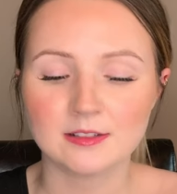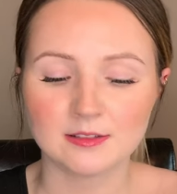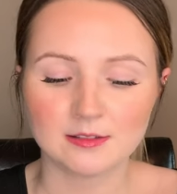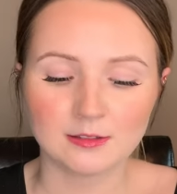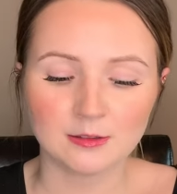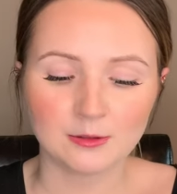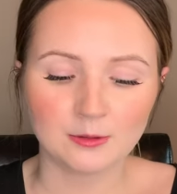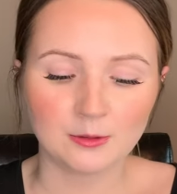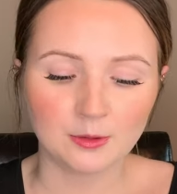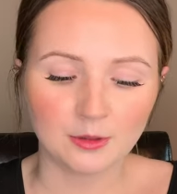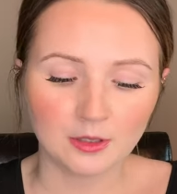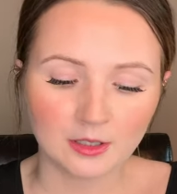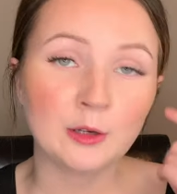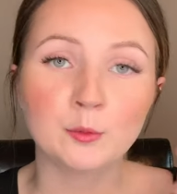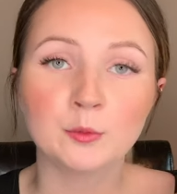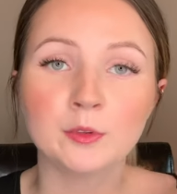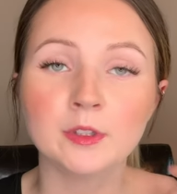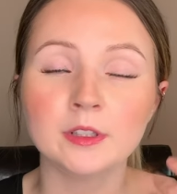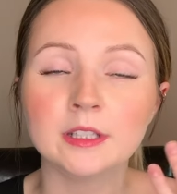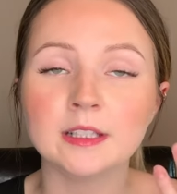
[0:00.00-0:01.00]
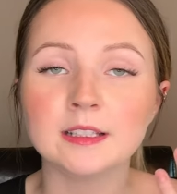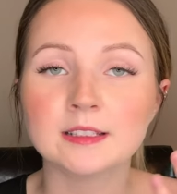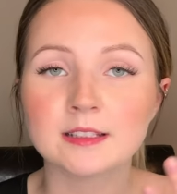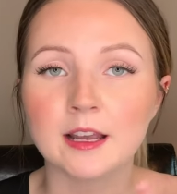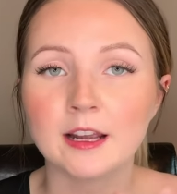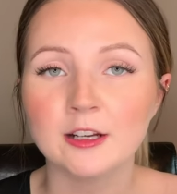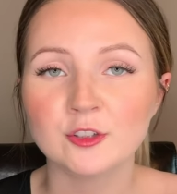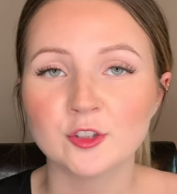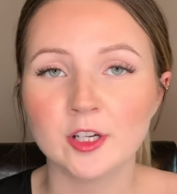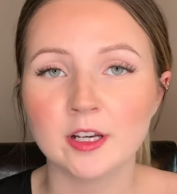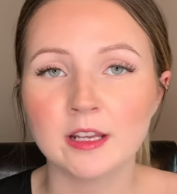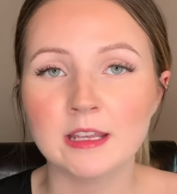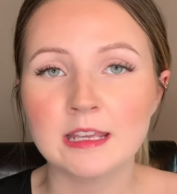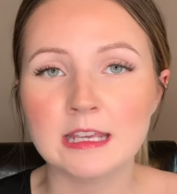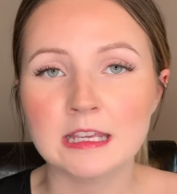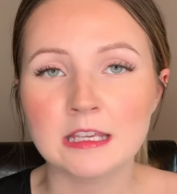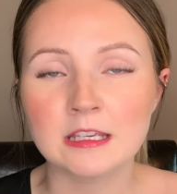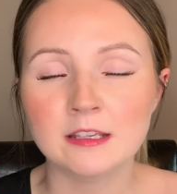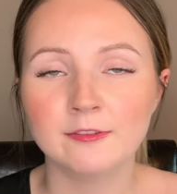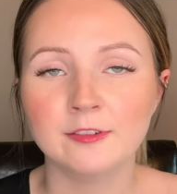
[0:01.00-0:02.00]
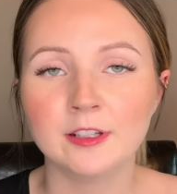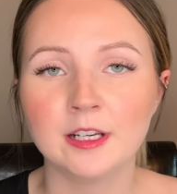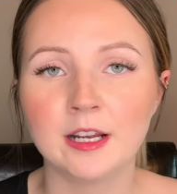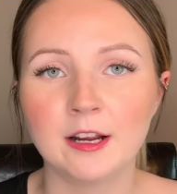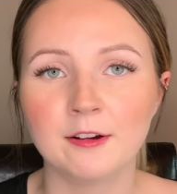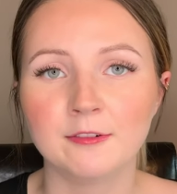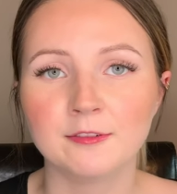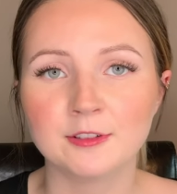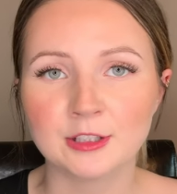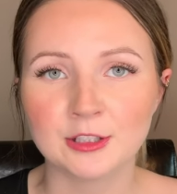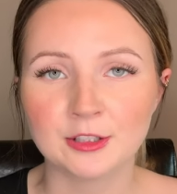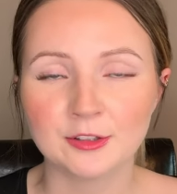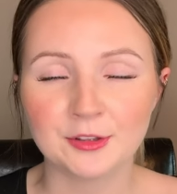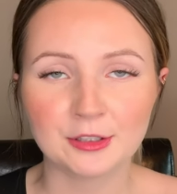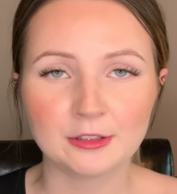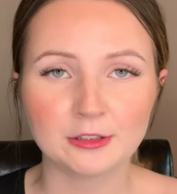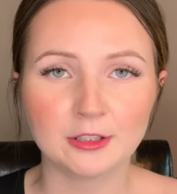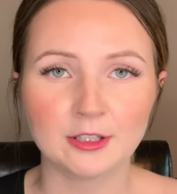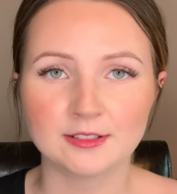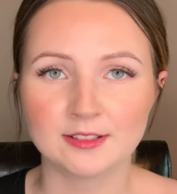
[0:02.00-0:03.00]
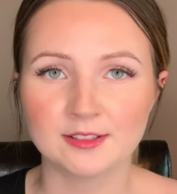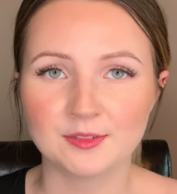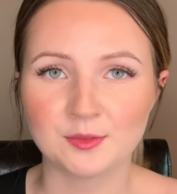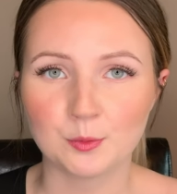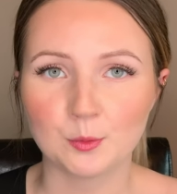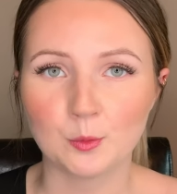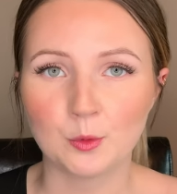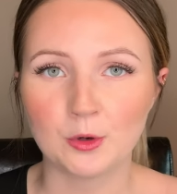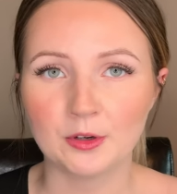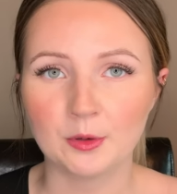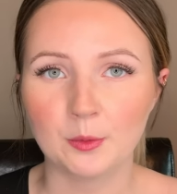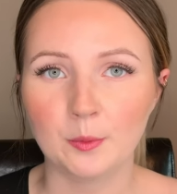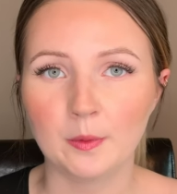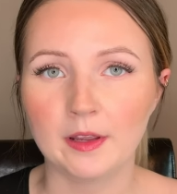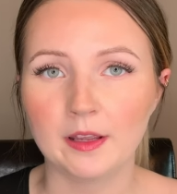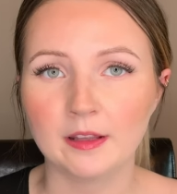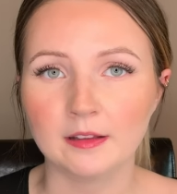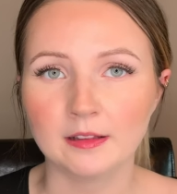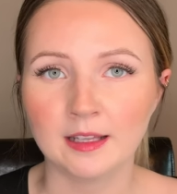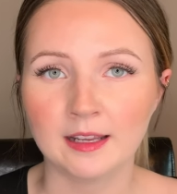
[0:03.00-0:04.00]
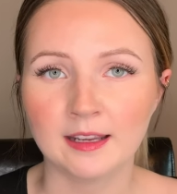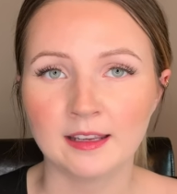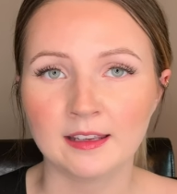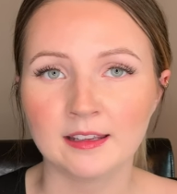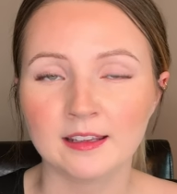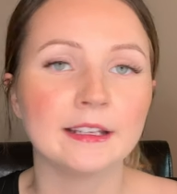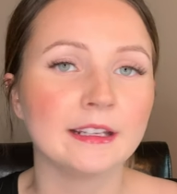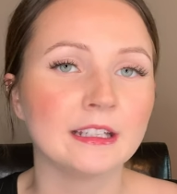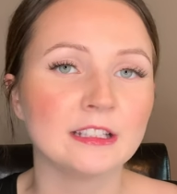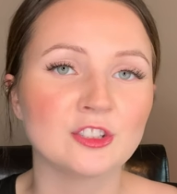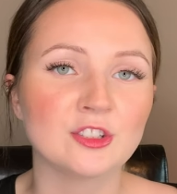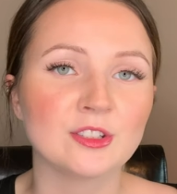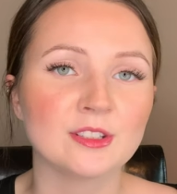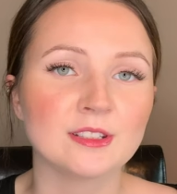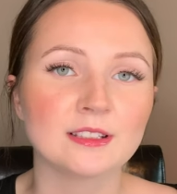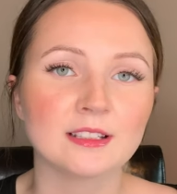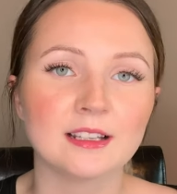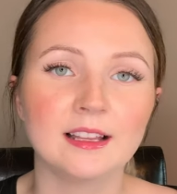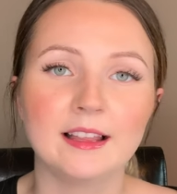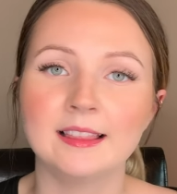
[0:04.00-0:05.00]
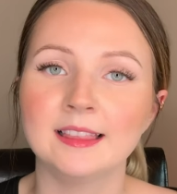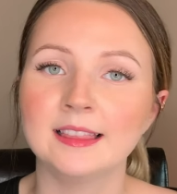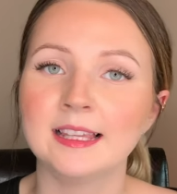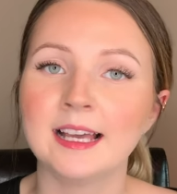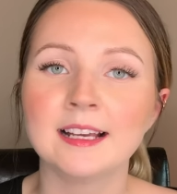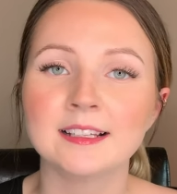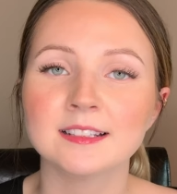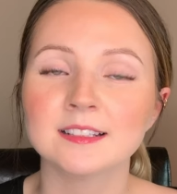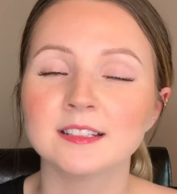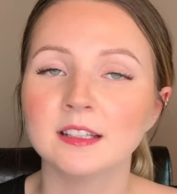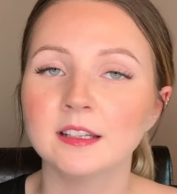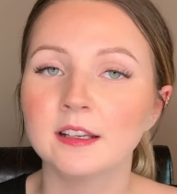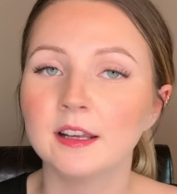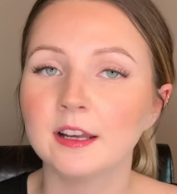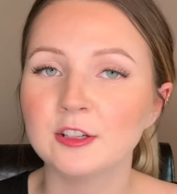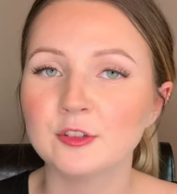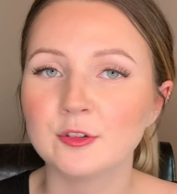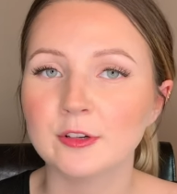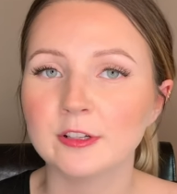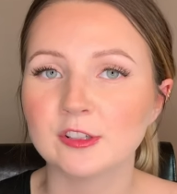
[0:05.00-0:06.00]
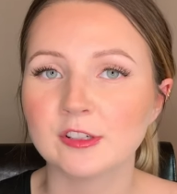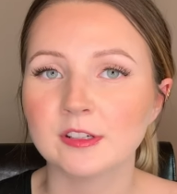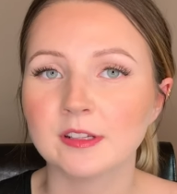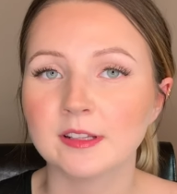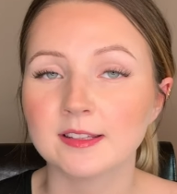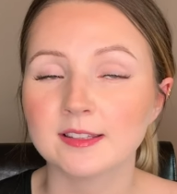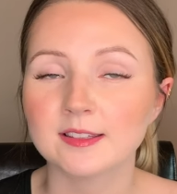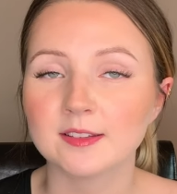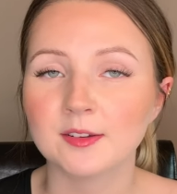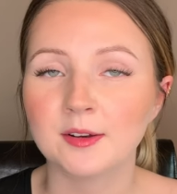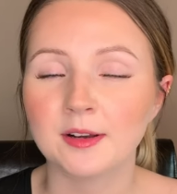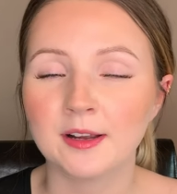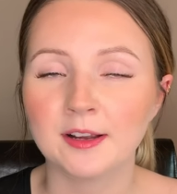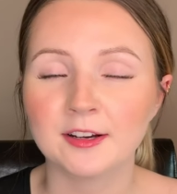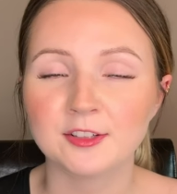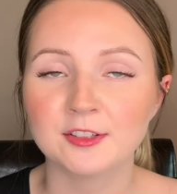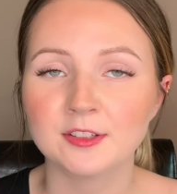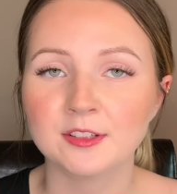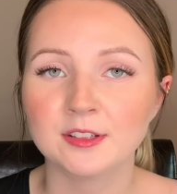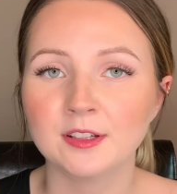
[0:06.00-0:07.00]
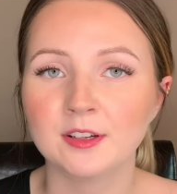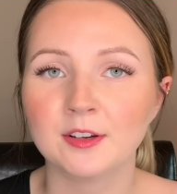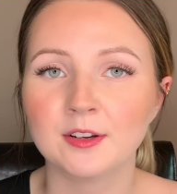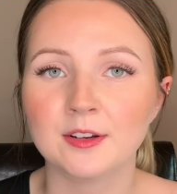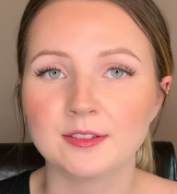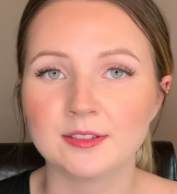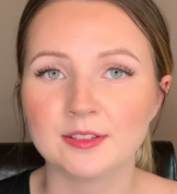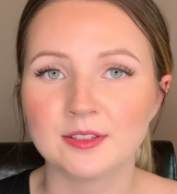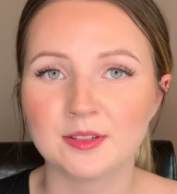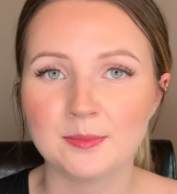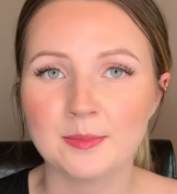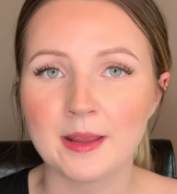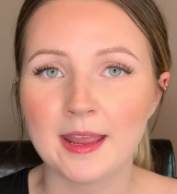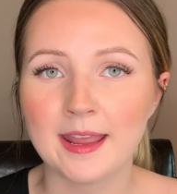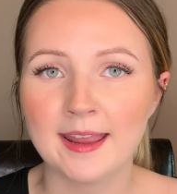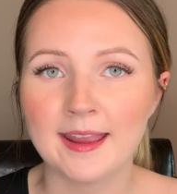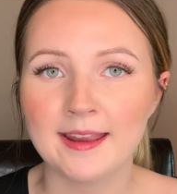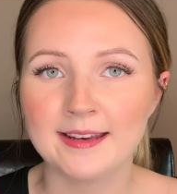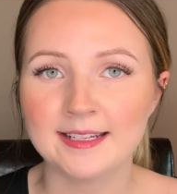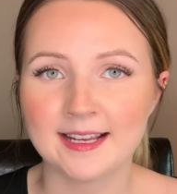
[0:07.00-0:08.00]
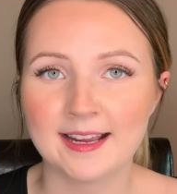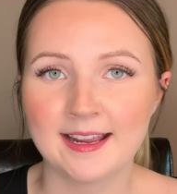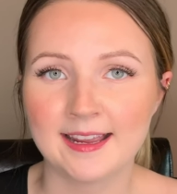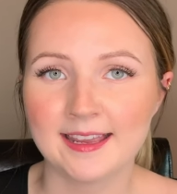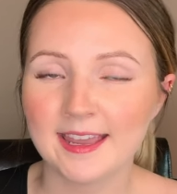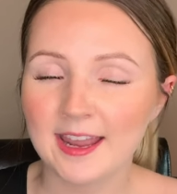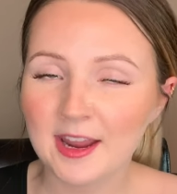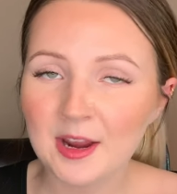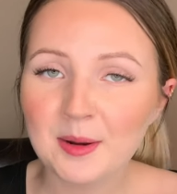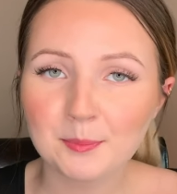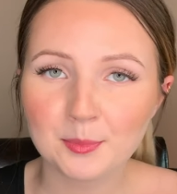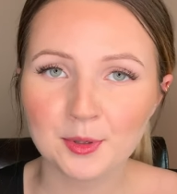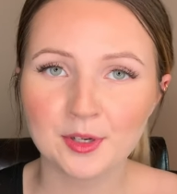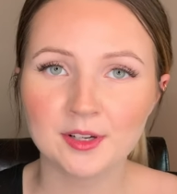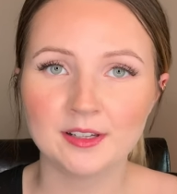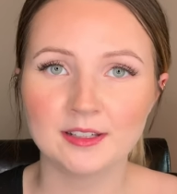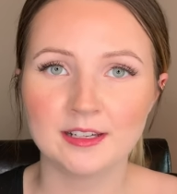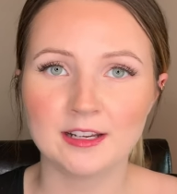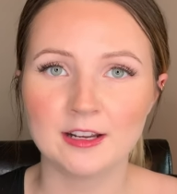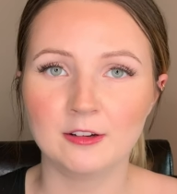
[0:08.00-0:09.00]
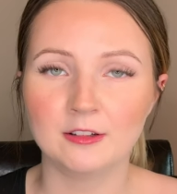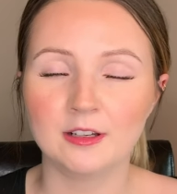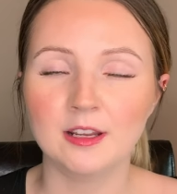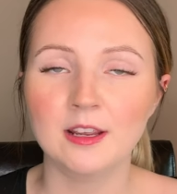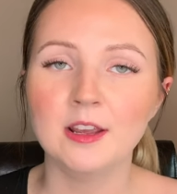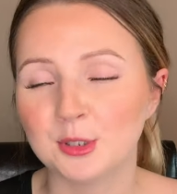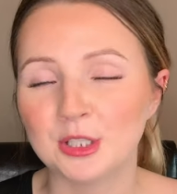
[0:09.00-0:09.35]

So it really is hydrating even after the gloss is worn away. Like, like it's just lasting hydration. It's actually awesome, and I can't put it down.